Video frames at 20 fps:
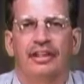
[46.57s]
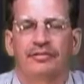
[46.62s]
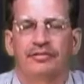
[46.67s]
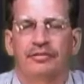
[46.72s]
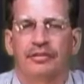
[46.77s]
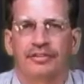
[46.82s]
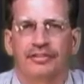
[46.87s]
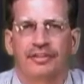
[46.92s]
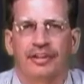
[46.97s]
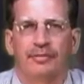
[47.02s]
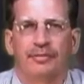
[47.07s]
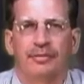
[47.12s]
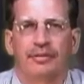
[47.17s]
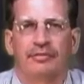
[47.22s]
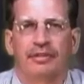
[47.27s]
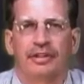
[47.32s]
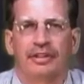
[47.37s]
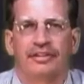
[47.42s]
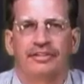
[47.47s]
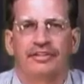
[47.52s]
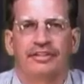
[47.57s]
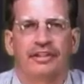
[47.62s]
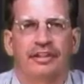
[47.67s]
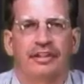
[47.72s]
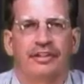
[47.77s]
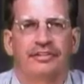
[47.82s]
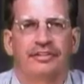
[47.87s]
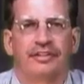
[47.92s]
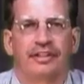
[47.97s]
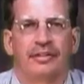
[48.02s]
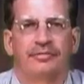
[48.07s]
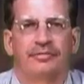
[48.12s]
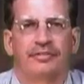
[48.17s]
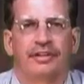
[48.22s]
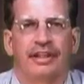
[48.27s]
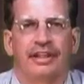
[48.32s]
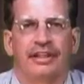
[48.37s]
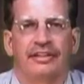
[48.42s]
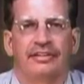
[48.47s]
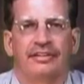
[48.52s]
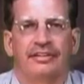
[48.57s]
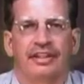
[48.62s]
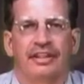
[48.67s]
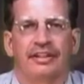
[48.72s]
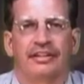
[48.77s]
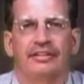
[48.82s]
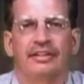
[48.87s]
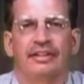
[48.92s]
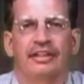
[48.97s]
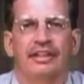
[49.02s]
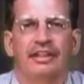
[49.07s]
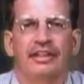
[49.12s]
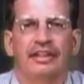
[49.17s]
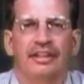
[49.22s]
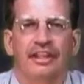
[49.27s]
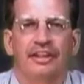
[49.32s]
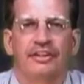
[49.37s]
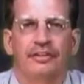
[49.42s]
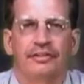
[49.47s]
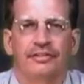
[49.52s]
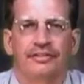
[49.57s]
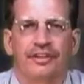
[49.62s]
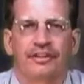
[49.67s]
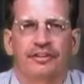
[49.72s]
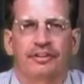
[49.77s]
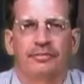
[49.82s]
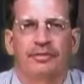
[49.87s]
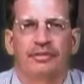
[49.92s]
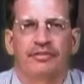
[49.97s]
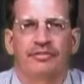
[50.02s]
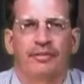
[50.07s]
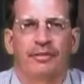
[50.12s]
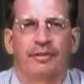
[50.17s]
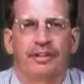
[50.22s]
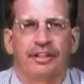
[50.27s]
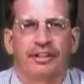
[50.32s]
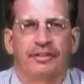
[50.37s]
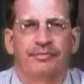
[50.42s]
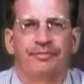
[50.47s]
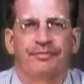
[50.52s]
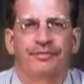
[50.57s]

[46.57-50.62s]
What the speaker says: For example, what is the LCM for 8 and 10? It turns out to be 40.